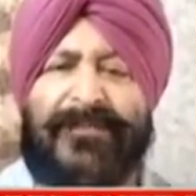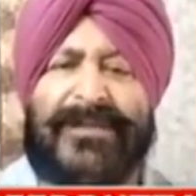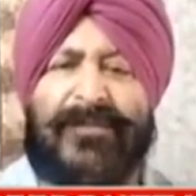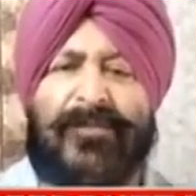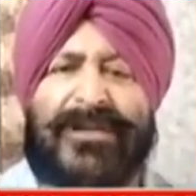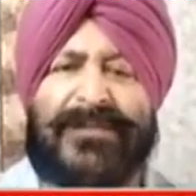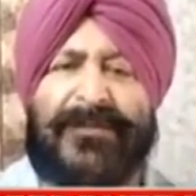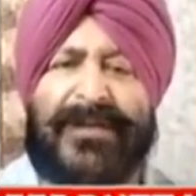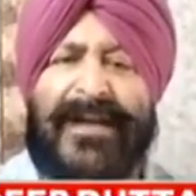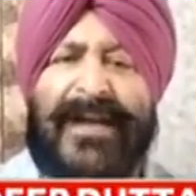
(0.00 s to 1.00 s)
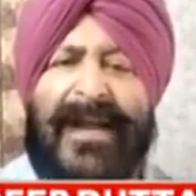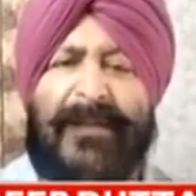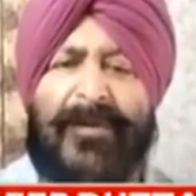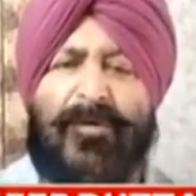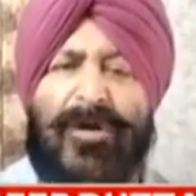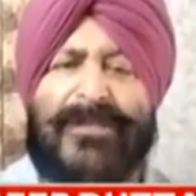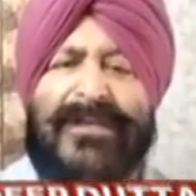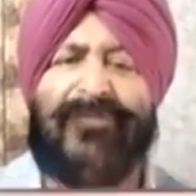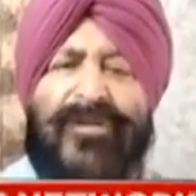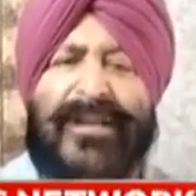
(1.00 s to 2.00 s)
in Jammu and Kashmir, and because
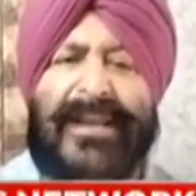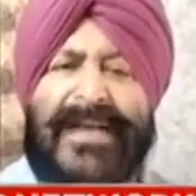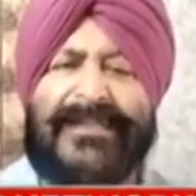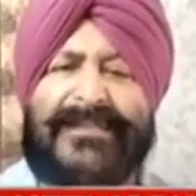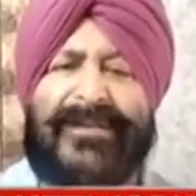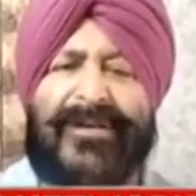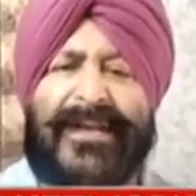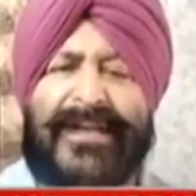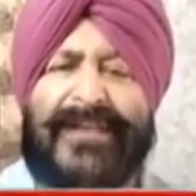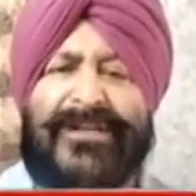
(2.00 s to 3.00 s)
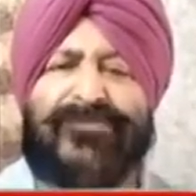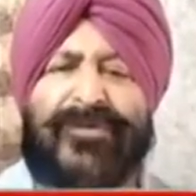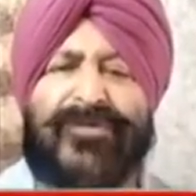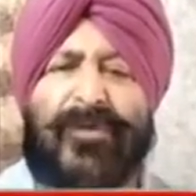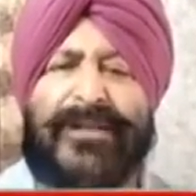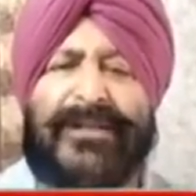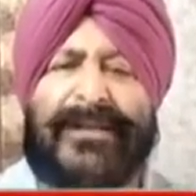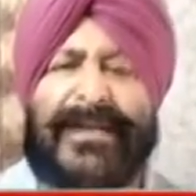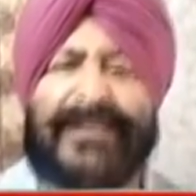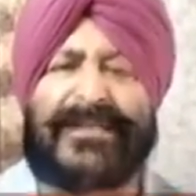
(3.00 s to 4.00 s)
for the last several decades it was only the
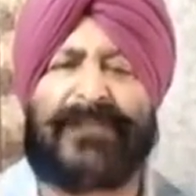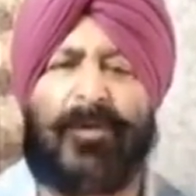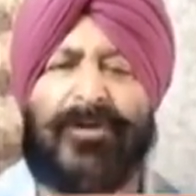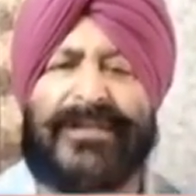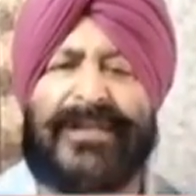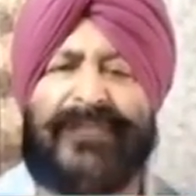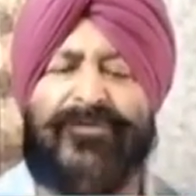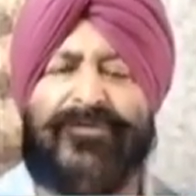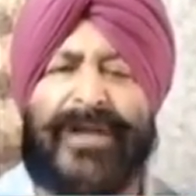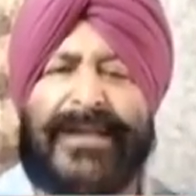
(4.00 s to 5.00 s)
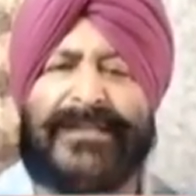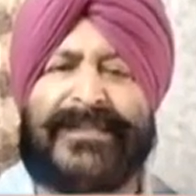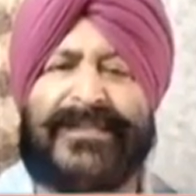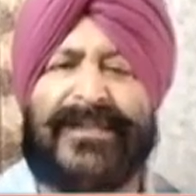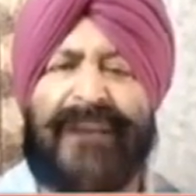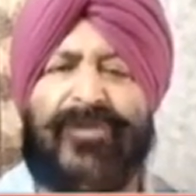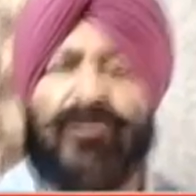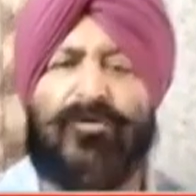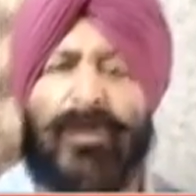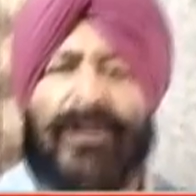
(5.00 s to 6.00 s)
dynastic politics and few dynasties
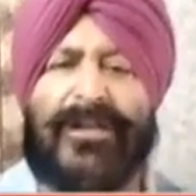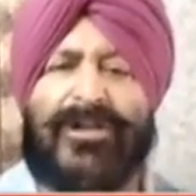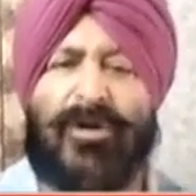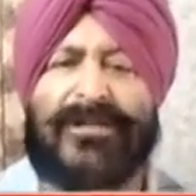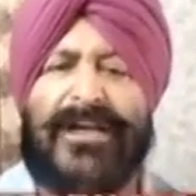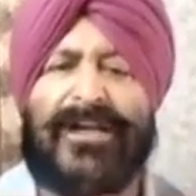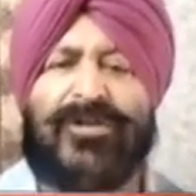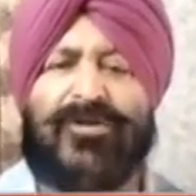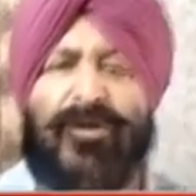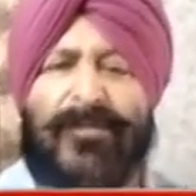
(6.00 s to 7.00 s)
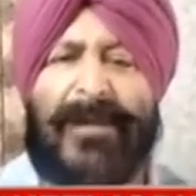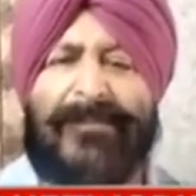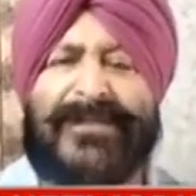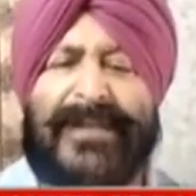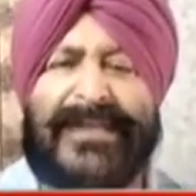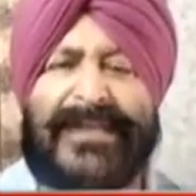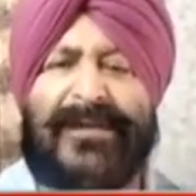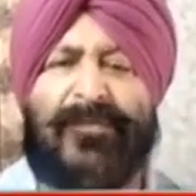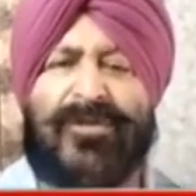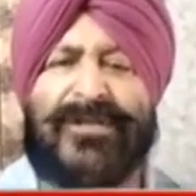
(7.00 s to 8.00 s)
were calling the shots. So what Prime Minister last
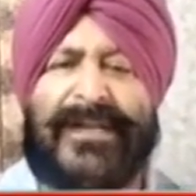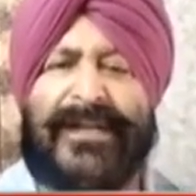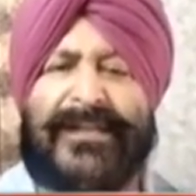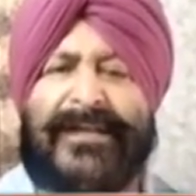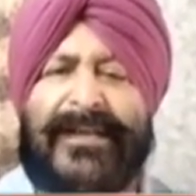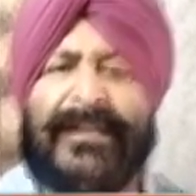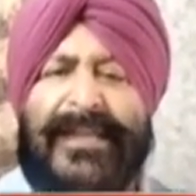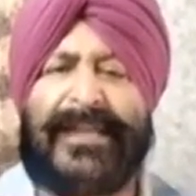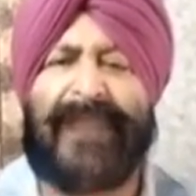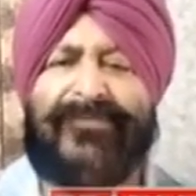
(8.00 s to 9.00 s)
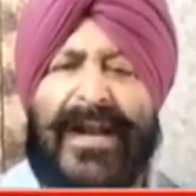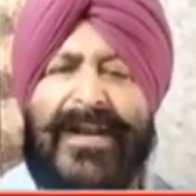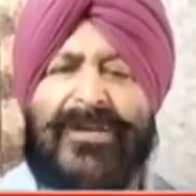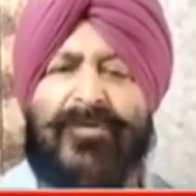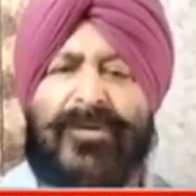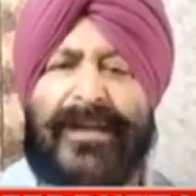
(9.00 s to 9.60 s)
time also said that they have tried to